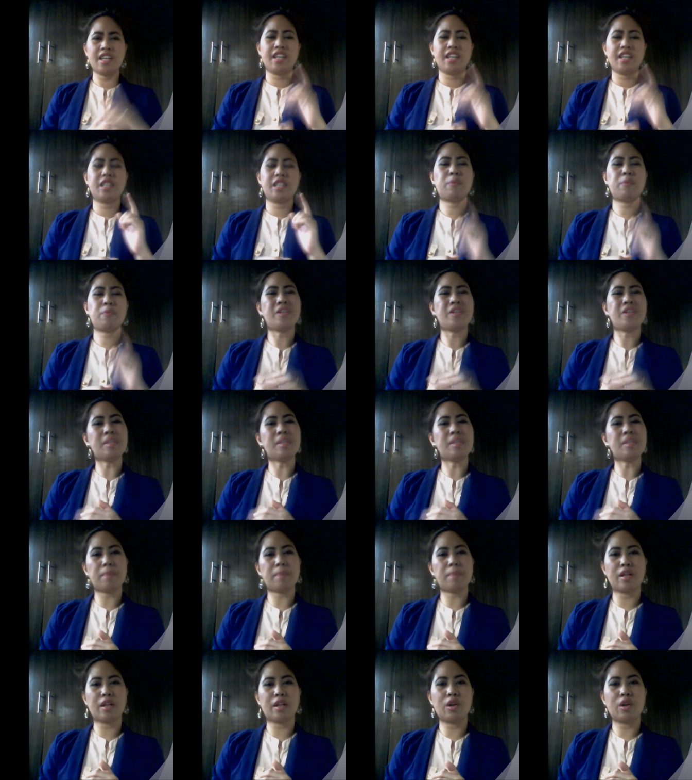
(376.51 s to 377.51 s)

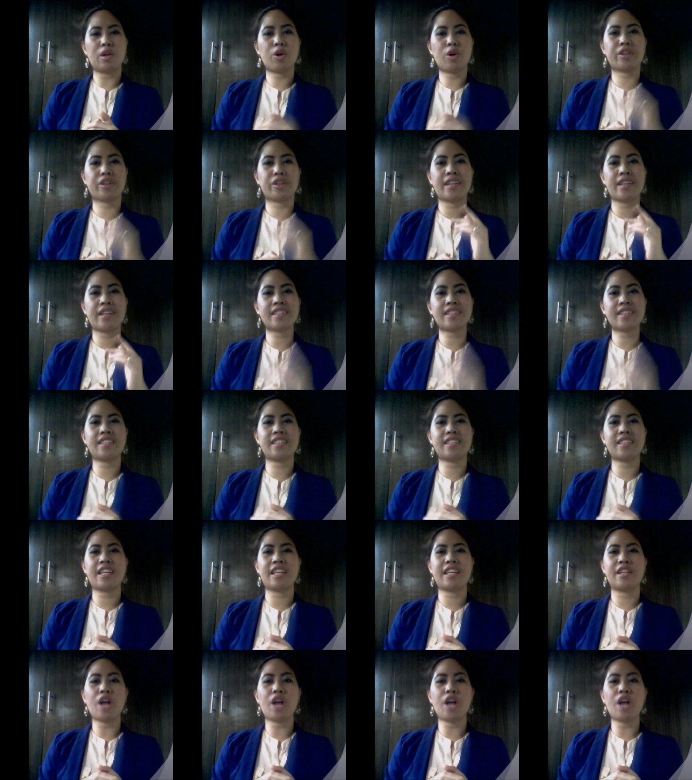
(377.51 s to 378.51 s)
principal or
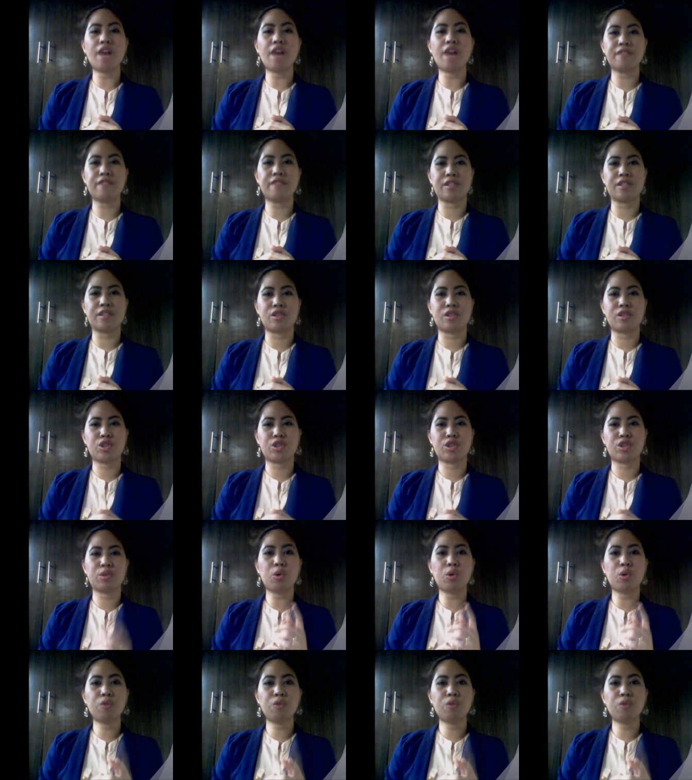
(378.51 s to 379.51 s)
designated officer
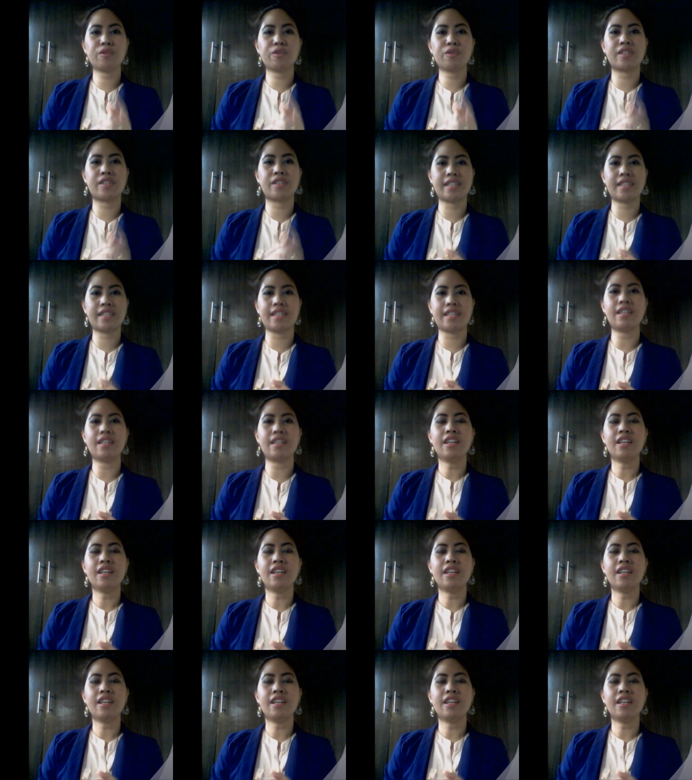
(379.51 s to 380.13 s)
shall oversee